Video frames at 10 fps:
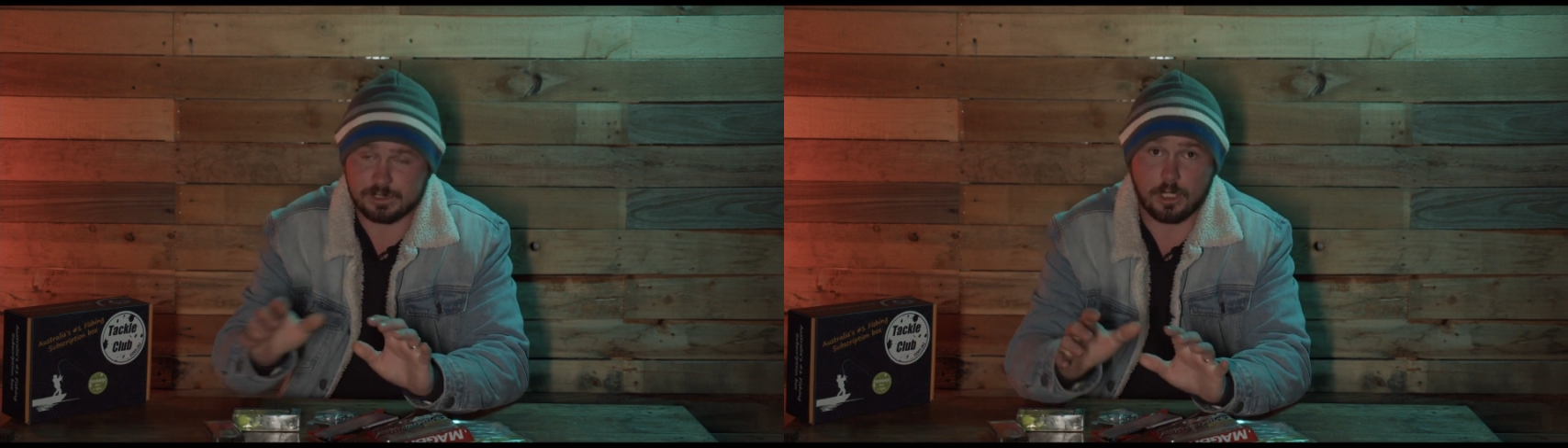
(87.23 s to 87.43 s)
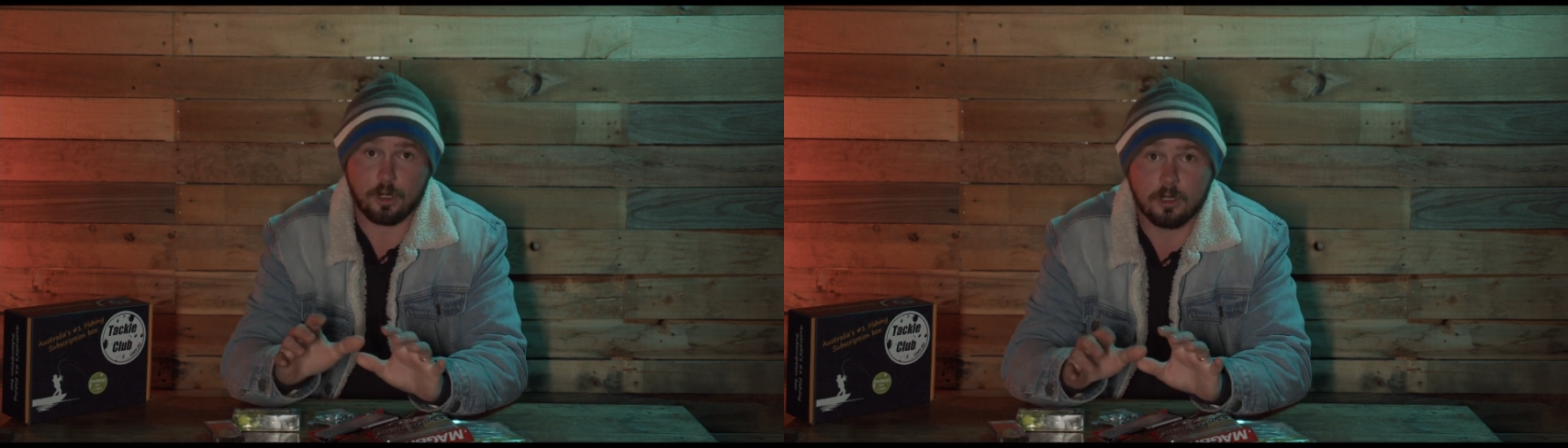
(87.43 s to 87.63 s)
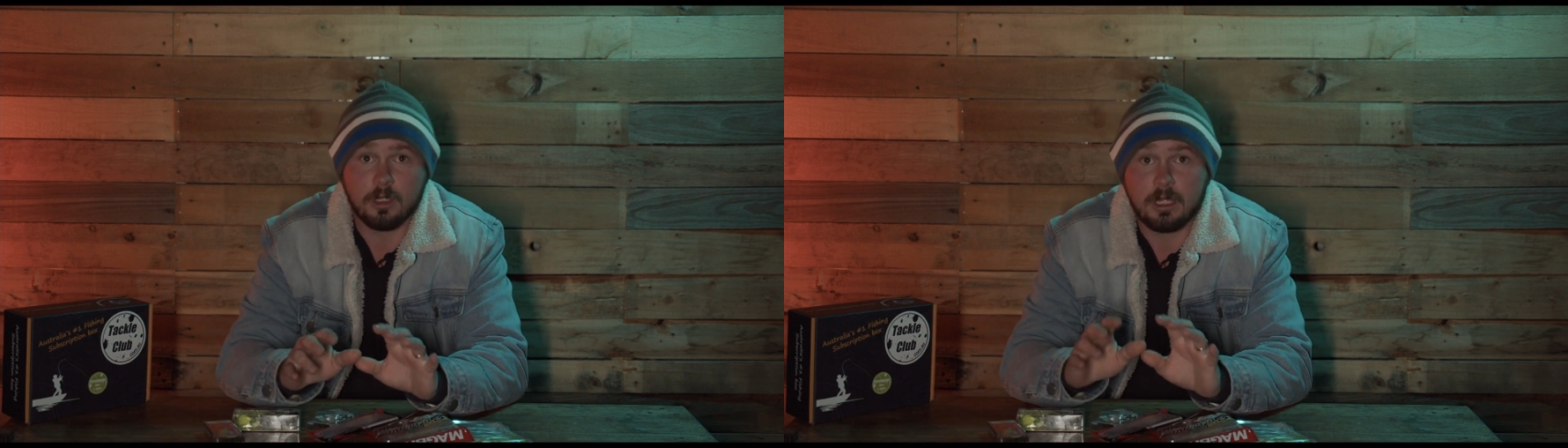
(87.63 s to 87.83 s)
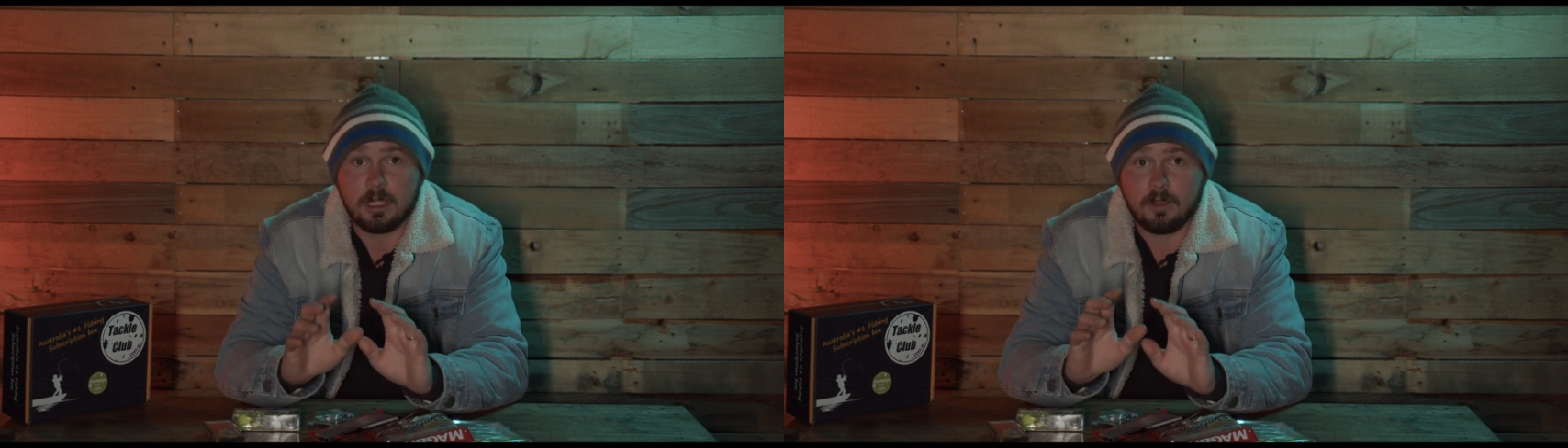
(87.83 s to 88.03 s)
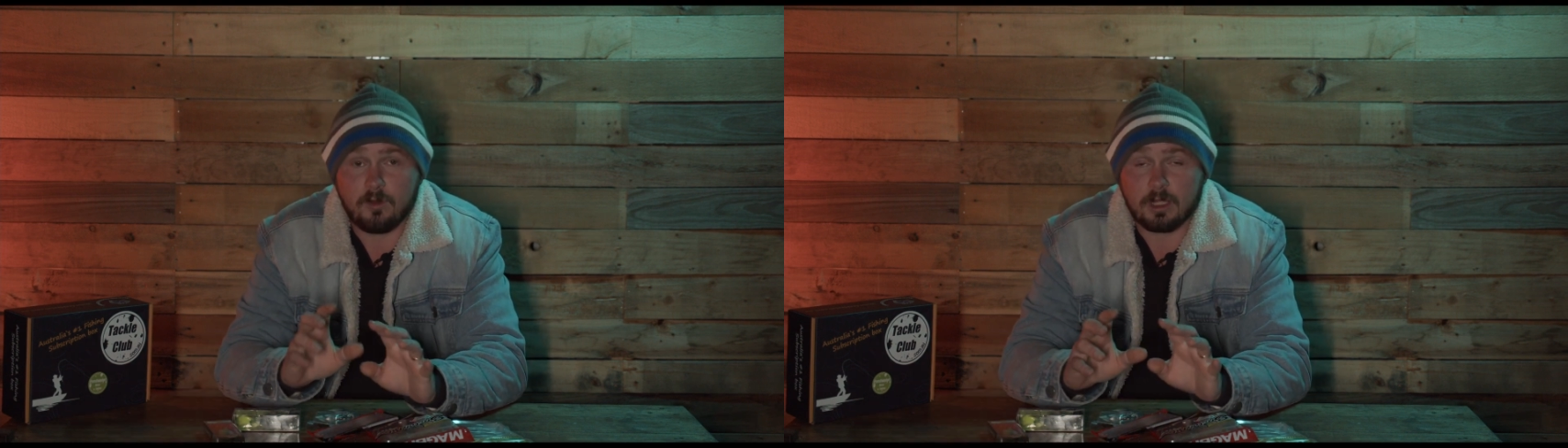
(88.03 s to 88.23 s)
So
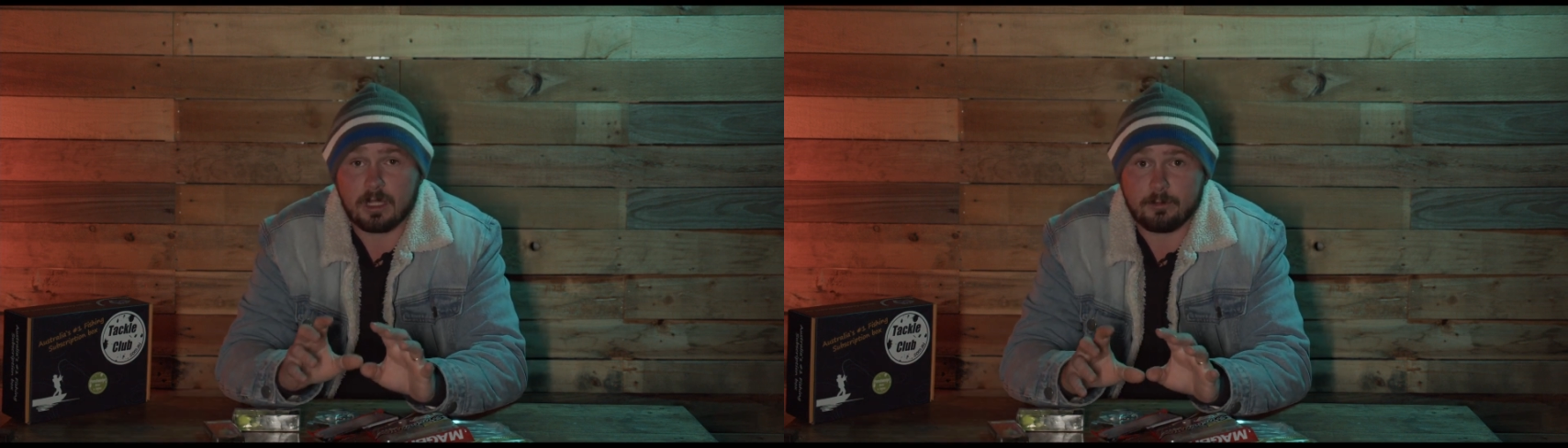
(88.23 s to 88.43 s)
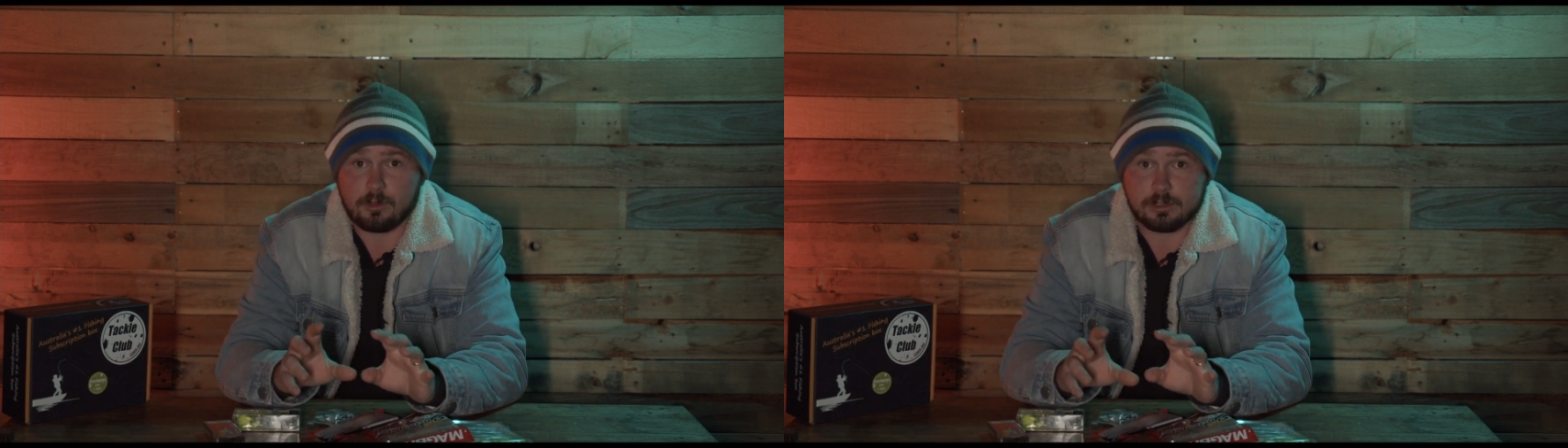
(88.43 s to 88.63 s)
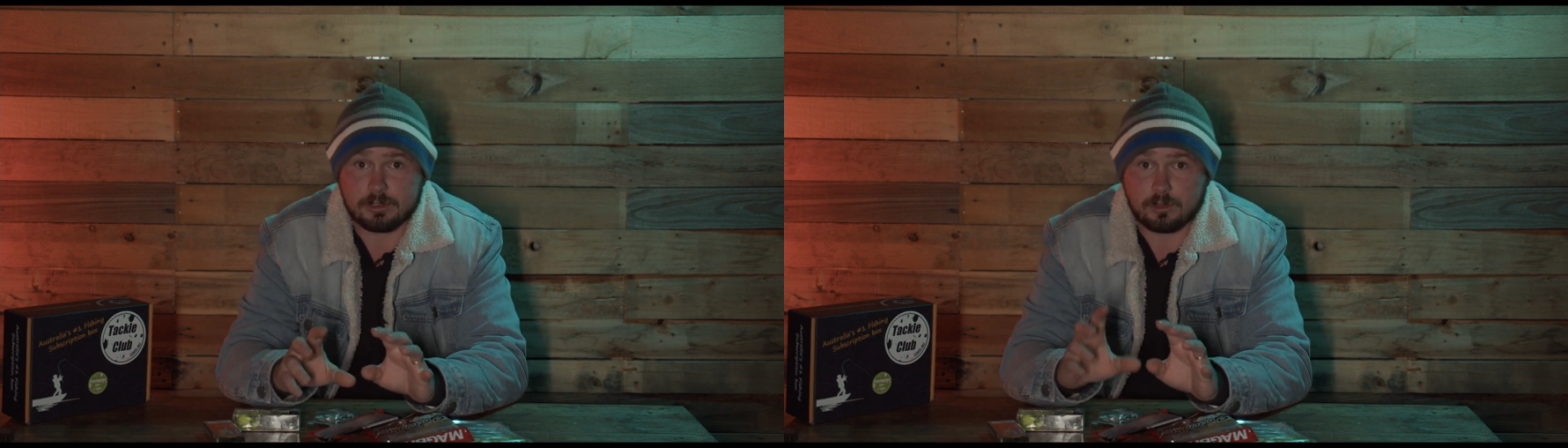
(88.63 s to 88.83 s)
if I come across